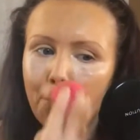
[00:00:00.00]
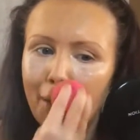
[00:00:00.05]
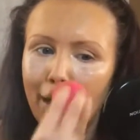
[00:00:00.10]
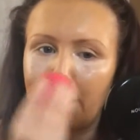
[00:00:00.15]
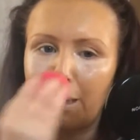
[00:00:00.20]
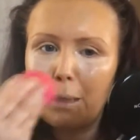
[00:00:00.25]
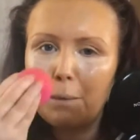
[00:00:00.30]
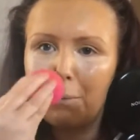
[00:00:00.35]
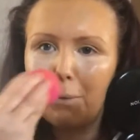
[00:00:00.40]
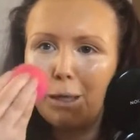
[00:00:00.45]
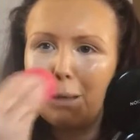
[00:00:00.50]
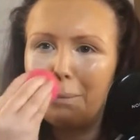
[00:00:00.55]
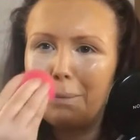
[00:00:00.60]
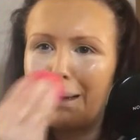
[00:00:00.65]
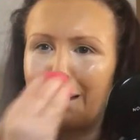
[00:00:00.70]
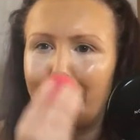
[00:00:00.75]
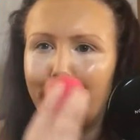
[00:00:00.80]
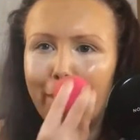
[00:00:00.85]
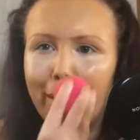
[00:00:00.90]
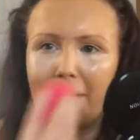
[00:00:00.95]
I like to really
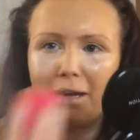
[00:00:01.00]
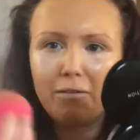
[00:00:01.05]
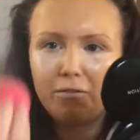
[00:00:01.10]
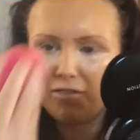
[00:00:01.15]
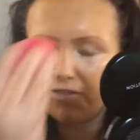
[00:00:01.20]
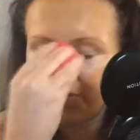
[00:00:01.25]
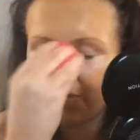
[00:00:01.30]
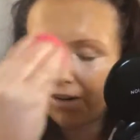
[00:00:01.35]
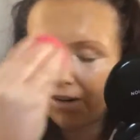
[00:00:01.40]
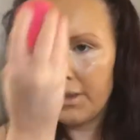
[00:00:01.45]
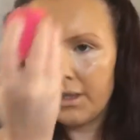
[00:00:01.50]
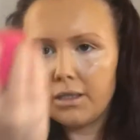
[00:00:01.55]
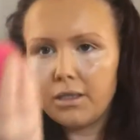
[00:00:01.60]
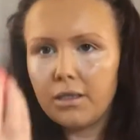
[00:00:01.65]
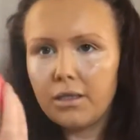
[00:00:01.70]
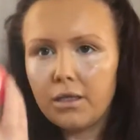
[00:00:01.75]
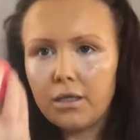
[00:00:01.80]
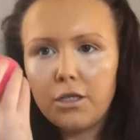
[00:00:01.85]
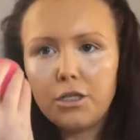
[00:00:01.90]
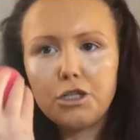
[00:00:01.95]
get right.
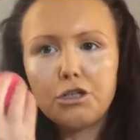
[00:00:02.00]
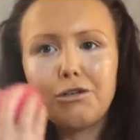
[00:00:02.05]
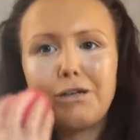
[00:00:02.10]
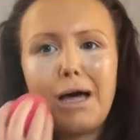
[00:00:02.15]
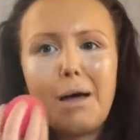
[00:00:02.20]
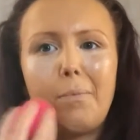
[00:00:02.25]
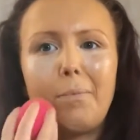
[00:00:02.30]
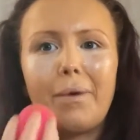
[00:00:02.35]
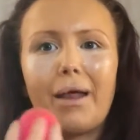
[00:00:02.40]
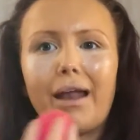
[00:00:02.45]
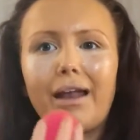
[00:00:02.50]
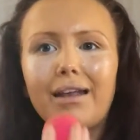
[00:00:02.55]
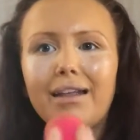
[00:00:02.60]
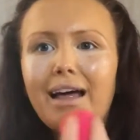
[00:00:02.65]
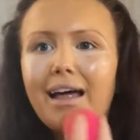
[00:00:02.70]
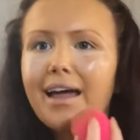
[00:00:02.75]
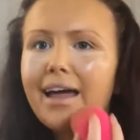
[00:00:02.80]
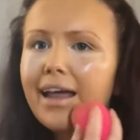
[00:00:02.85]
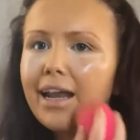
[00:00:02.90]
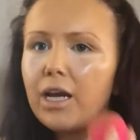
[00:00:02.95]
So I'll blend
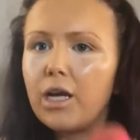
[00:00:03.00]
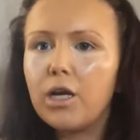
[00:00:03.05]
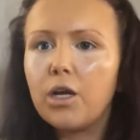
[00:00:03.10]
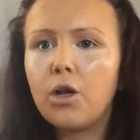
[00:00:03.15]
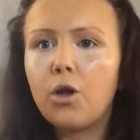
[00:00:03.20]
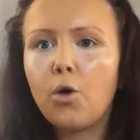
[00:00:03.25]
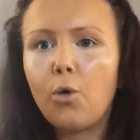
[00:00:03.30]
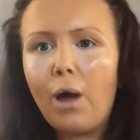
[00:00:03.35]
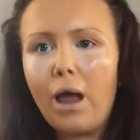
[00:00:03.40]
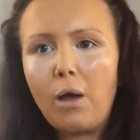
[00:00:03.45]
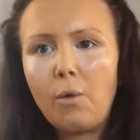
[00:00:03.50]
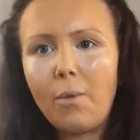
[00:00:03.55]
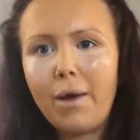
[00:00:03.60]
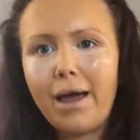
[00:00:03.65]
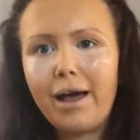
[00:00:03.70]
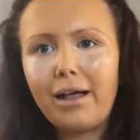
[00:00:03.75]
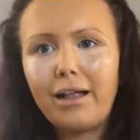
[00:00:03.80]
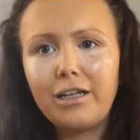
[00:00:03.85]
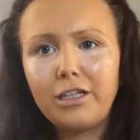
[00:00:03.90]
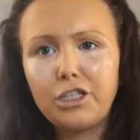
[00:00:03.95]
that in quite
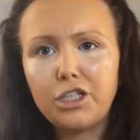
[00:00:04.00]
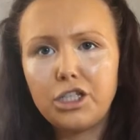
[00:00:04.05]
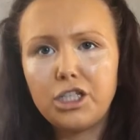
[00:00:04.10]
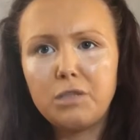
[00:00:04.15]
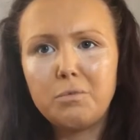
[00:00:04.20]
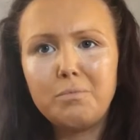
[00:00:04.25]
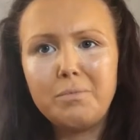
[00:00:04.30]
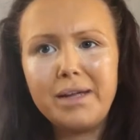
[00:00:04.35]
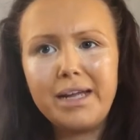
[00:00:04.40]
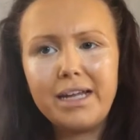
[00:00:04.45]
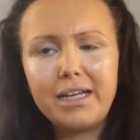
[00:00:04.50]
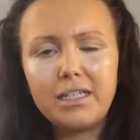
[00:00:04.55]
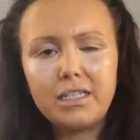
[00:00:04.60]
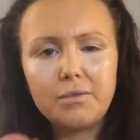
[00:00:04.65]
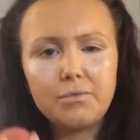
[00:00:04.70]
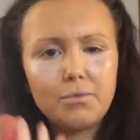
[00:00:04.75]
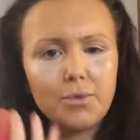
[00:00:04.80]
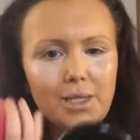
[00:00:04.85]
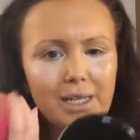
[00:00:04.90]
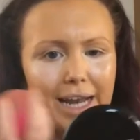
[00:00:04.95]
well. Just made
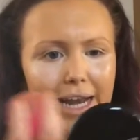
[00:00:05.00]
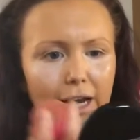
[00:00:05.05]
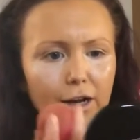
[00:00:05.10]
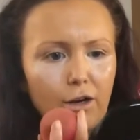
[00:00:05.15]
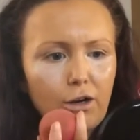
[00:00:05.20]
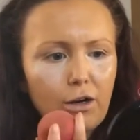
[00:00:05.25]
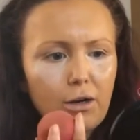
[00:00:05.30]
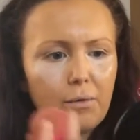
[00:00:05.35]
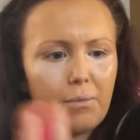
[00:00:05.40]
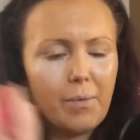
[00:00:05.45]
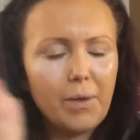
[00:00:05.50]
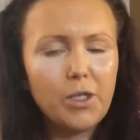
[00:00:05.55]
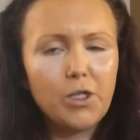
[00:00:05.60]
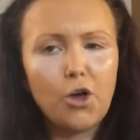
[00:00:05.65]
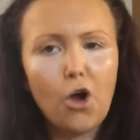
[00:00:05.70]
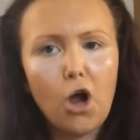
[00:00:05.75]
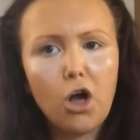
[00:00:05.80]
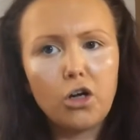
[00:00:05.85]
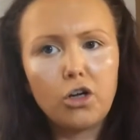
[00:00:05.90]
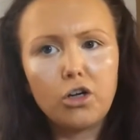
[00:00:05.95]
the lighter and
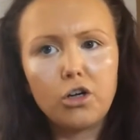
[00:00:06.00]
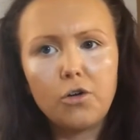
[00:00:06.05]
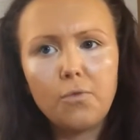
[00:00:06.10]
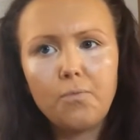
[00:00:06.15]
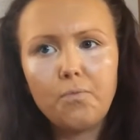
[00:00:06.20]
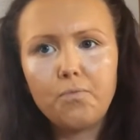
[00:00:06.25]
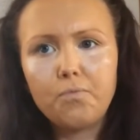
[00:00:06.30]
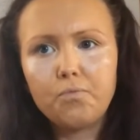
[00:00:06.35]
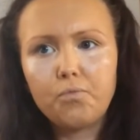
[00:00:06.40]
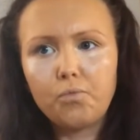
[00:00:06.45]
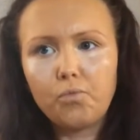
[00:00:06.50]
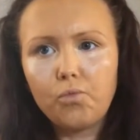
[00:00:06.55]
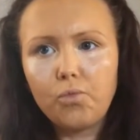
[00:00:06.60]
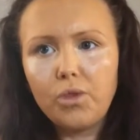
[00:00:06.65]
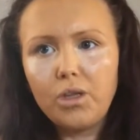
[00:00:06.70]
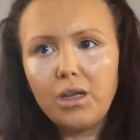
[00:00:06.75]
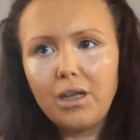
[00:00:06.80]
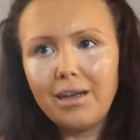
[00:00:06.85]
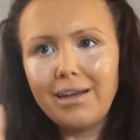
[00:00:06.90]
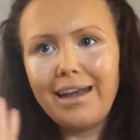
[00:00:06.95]
darker,
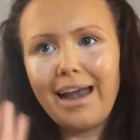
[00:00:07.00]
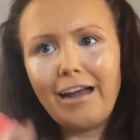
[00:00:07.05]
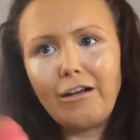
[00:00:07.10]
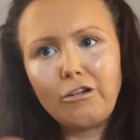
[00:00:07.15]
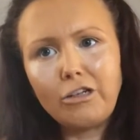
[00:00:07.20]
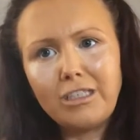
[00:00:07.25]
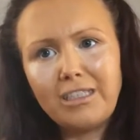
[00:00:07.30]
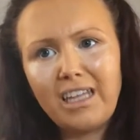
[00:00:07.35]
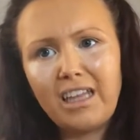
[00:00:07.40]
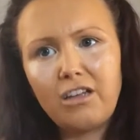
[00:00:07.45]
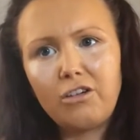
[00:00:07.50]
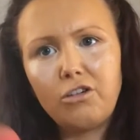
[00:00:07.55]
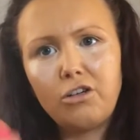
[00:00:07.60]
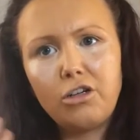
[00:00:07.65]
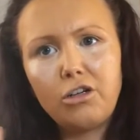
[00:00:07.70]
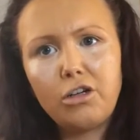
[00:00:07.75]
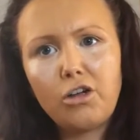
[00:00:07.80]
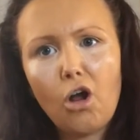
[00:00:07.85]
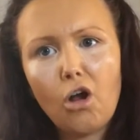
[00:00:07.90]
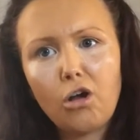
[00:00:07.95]
lighter concealer
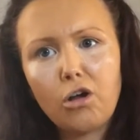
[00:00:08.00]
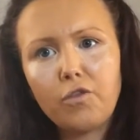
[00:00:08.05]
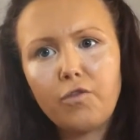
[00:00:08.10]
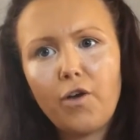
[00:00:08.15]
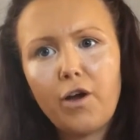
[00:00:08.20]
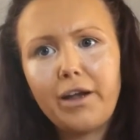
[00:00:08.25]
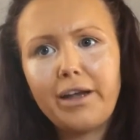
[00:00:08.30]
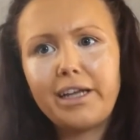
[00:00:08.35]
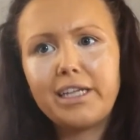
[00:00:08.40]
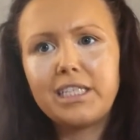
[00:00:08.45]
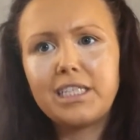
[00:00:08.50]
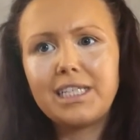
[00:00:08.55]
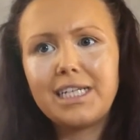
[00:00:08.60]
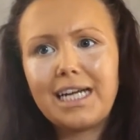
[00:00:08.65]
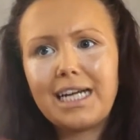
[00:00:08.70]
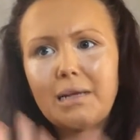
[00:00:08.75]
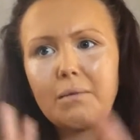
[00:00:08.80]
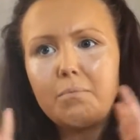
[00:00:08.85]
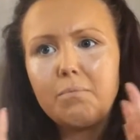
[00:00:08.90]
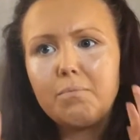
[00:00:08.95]
and the darker foundation
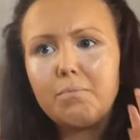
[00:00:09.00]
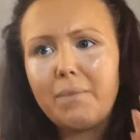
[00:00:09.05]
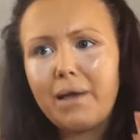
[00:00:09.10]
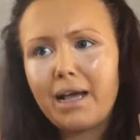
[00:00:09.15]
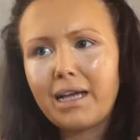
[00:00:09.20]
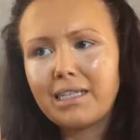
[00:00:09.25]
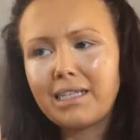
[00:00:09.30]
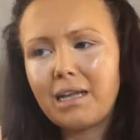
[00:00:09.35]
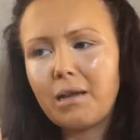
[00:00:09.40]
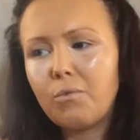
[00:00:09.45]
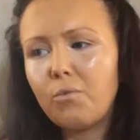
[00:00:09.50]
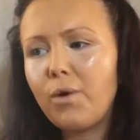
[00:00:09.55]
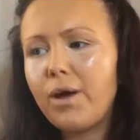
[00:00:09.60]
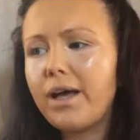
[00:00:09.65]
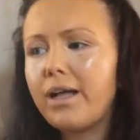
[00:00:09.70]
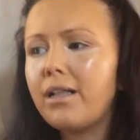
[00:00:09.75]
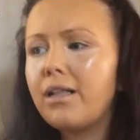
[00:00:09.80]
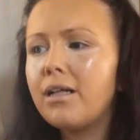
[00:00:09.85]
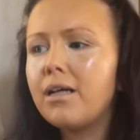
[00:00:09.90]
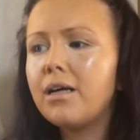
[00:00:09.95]
kind of mix in
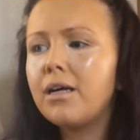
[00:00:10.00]
well.